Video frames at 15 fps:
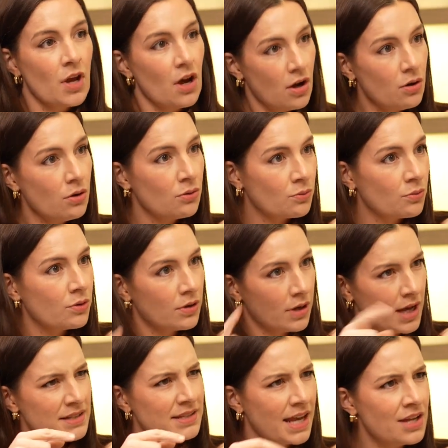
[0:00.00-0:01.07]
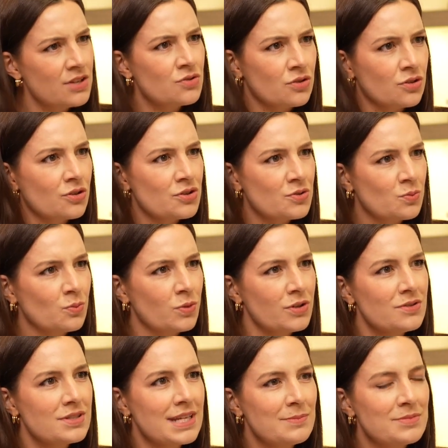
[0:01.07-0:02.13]
Oh, ask Andrew, because
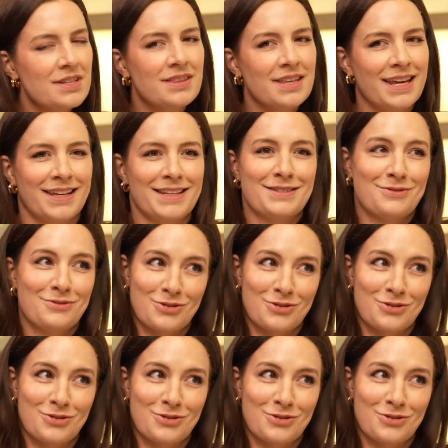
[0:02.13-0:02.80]
Will seems to think it's